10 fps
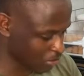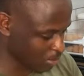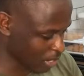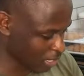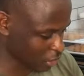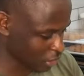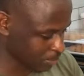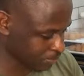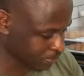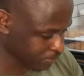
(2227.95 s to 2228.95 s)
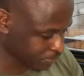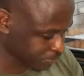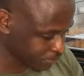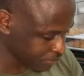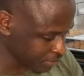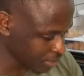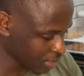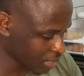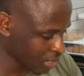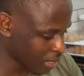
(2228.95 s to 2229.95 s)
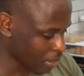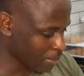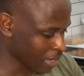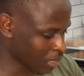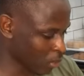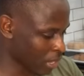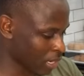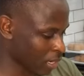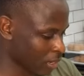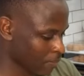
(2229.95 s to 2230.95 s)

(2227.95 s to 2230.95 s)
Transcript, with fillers: much. Bethwell.